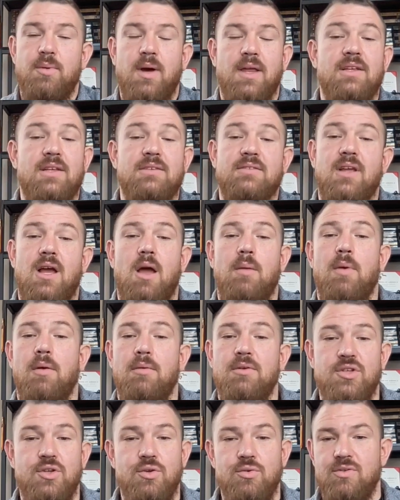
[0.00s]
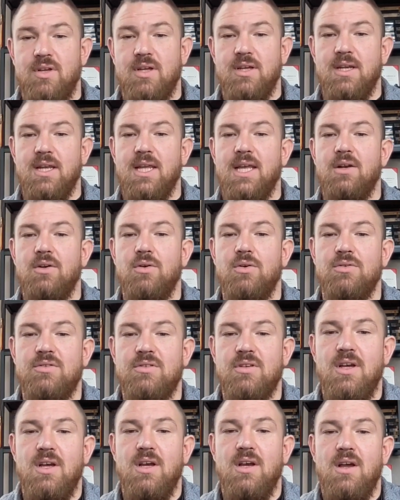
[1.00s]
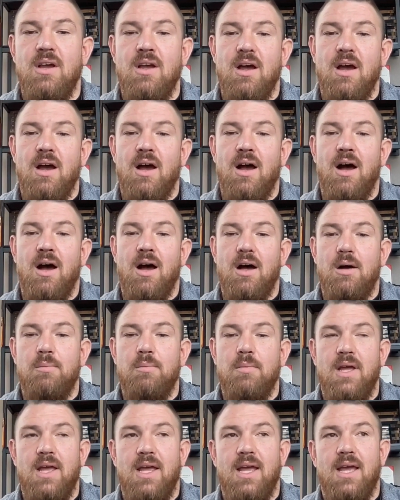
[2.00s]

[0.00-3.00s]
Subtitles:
By this time, I was using needles. And